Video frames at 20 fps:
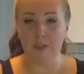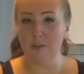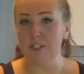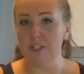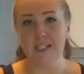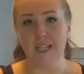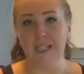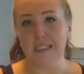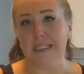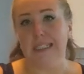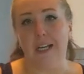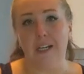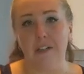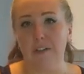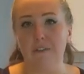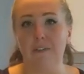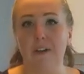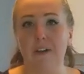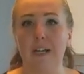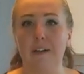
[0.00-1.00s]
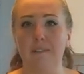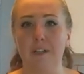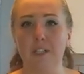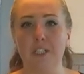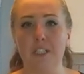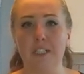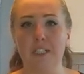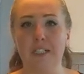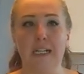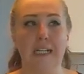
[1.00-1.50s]
you just get the unrefined
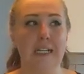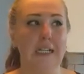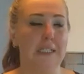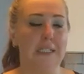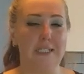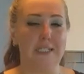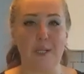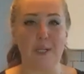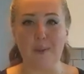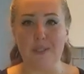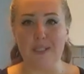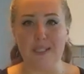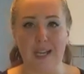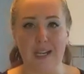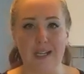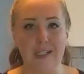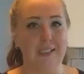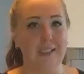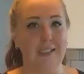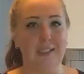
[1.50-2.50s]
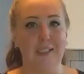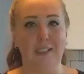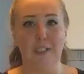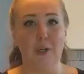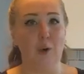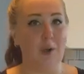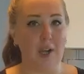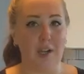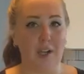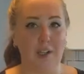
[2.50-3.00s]
version. There's no scent,
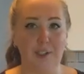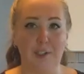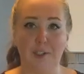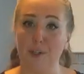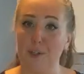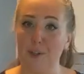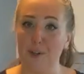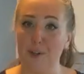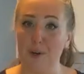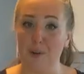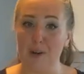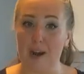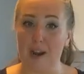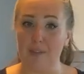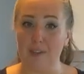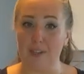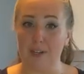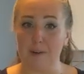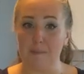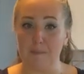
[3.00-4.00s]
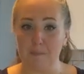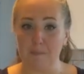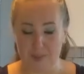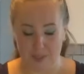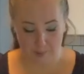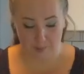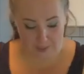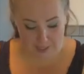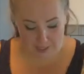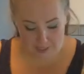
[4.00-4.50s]
no color, no nothing,
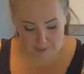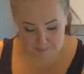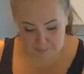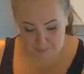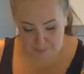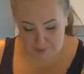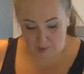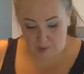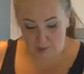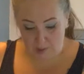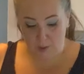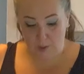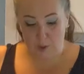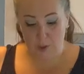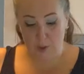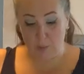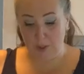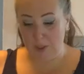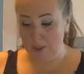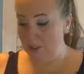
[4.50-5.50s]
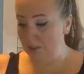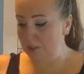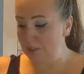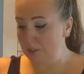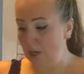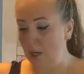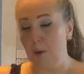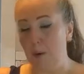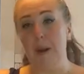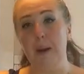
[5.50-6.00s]
okay? So we're gonna
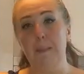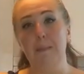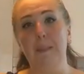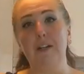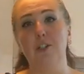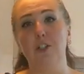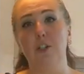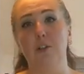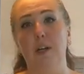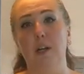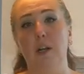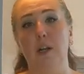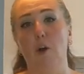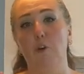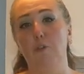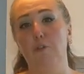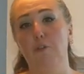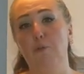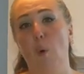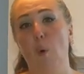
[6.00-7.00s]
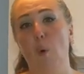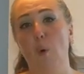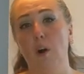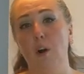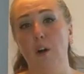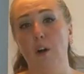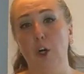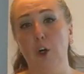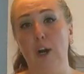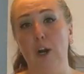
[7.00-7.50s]
start out by measuring
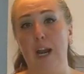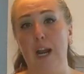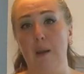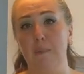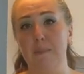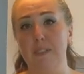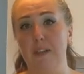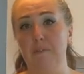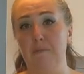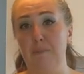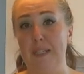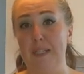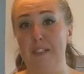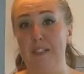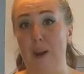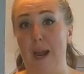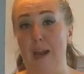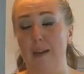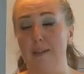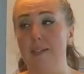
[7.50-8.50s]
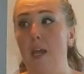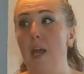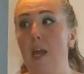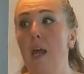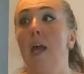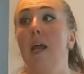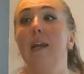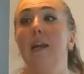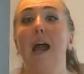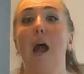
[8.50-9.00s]
4 grams of beeswax.
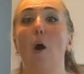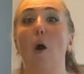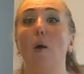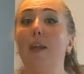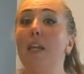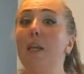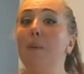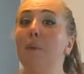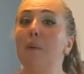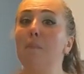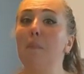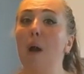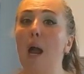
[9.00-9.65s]
Now, keep in